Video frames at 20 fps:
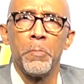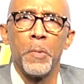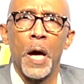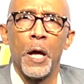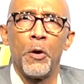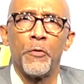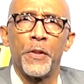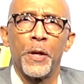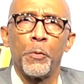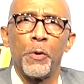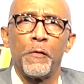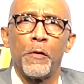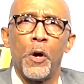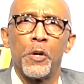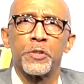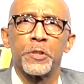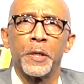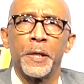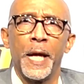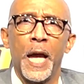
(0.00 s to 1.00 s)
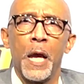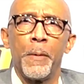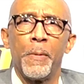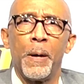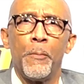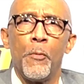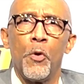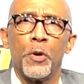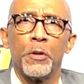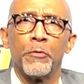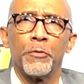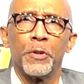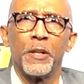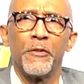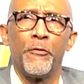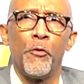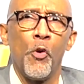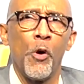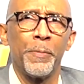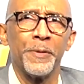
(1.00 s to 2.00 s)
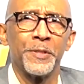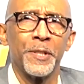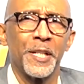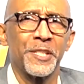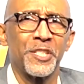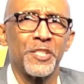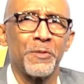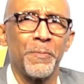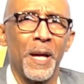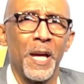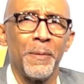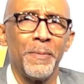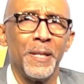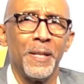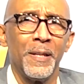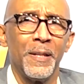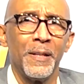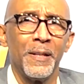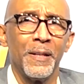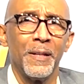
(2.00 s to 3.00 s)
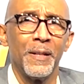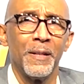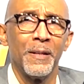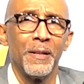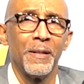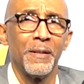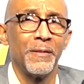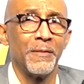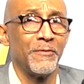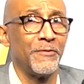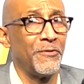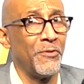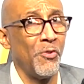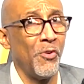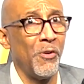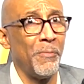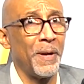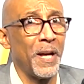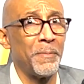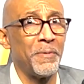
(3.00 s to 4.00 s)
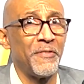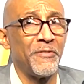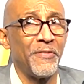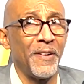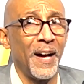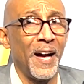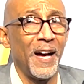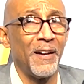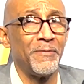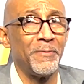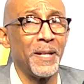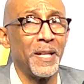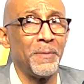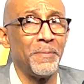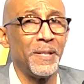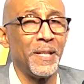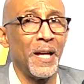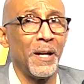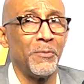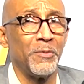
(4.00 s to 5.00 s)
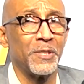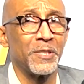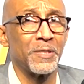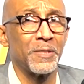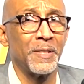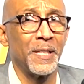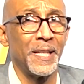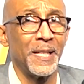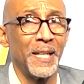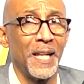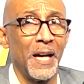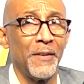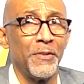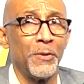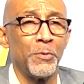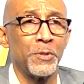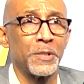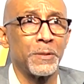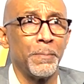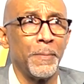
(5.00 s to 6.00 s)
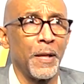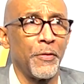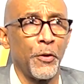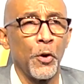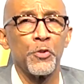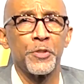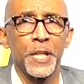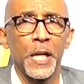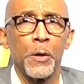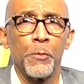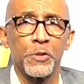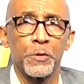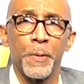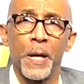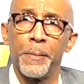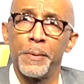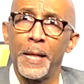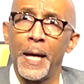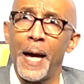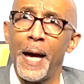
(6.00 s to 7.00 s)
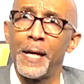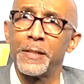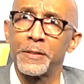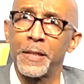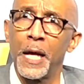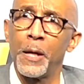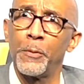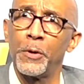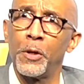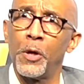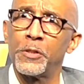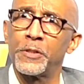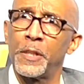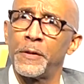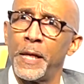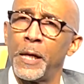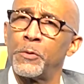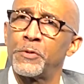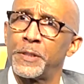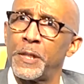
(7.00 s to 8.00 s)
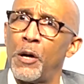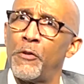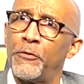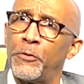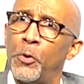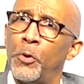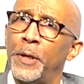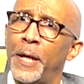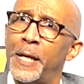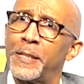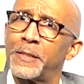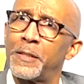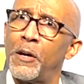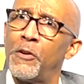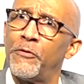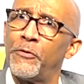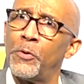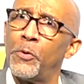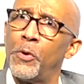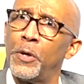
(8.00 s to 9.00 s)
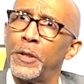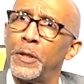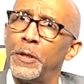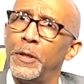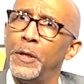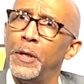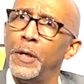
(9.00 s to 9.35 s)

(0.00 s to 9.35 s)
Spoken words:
I don't think we lost a game by more than really 4 possessions maybe. 4, maybe 5, maybe that was 11, was 13 was maybe the highest game we lost. I think it was South Florida at South Florida.